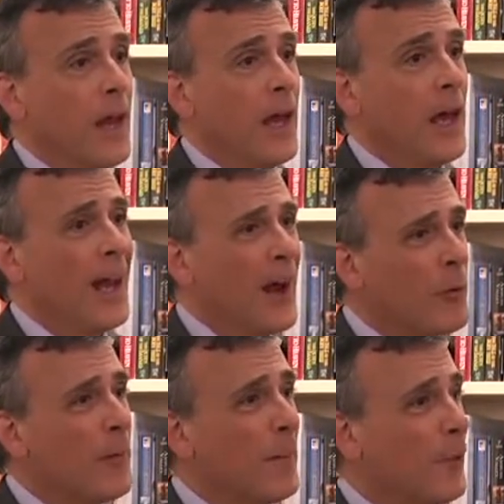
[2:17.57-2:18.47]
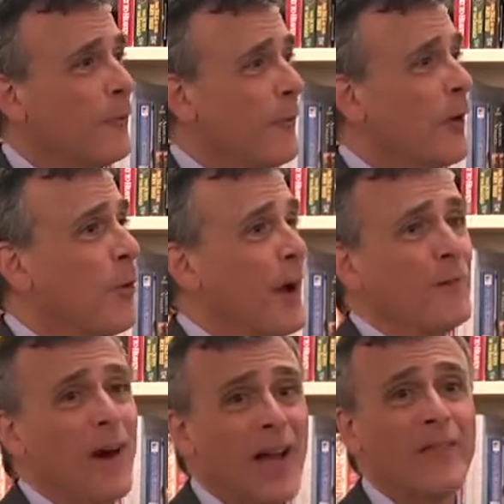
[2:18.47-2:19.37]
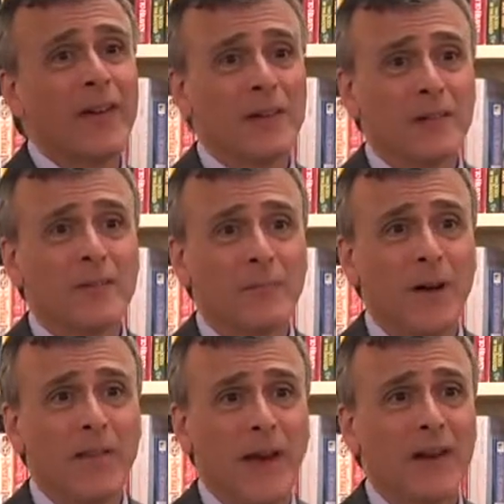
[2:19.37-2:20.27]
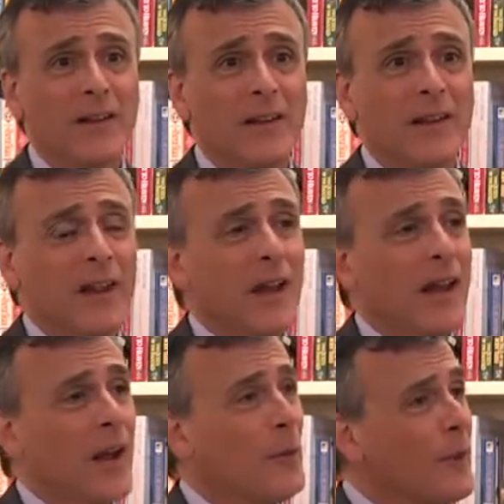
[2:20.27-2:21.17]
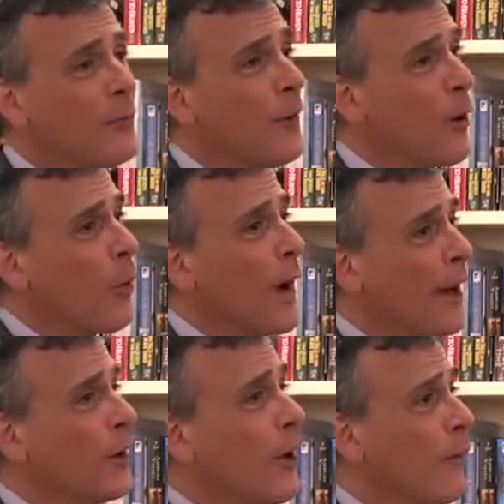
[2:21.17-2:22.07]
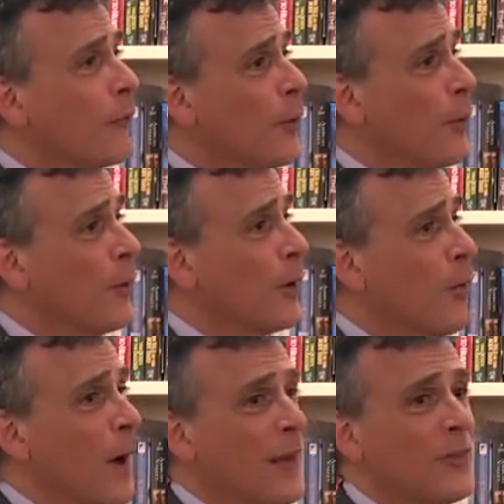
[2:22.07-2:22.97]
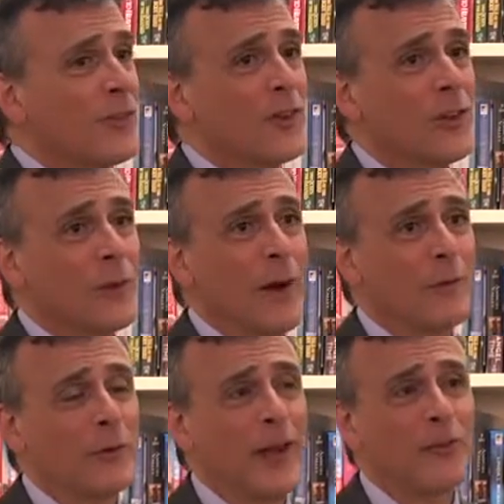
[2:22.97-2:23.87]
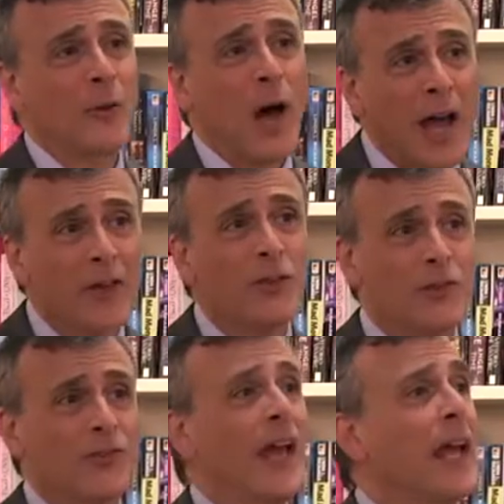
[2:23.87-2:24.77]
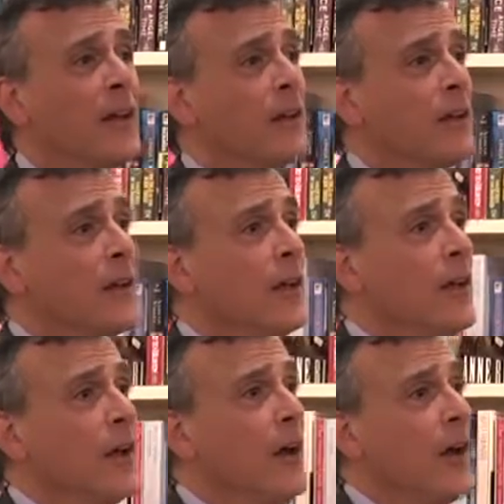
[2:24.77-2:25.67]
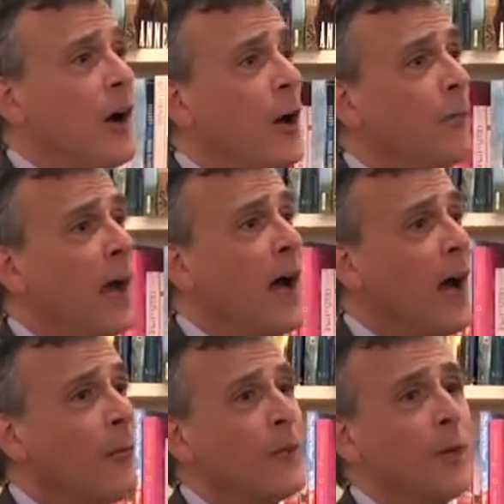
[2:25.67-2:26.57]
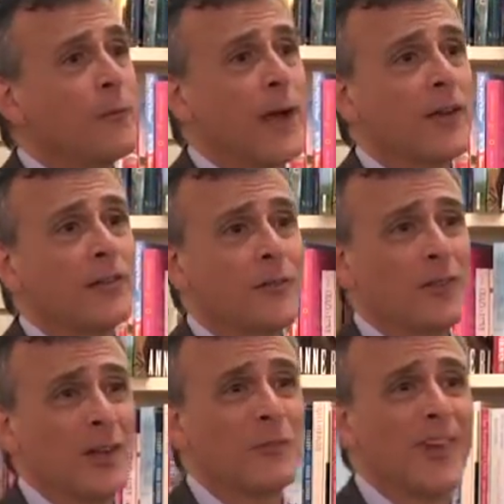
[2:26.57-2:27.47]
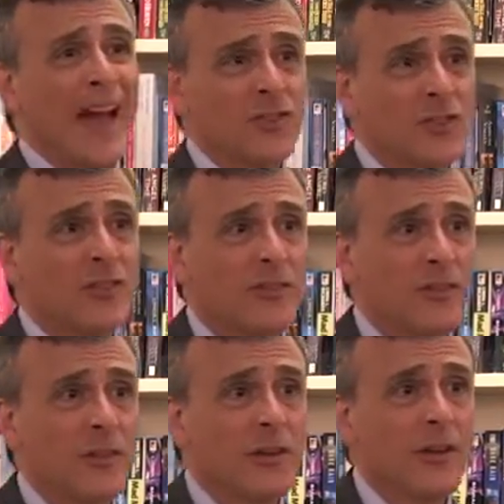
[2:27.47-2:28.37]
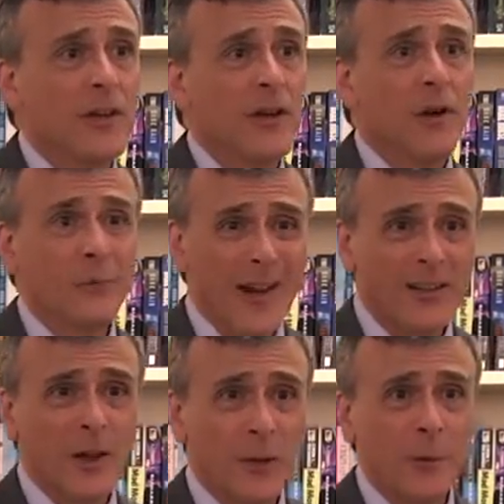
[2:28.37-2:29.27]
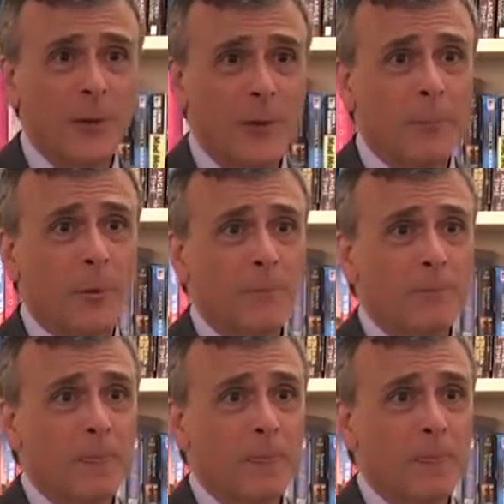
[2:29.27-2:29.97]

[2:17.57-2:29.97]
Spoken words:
And I remember feeling quite violated by that. And I really felt quite uncomfortable and quite insecure after that. So I understand how the effects of Tim's actions affect other people.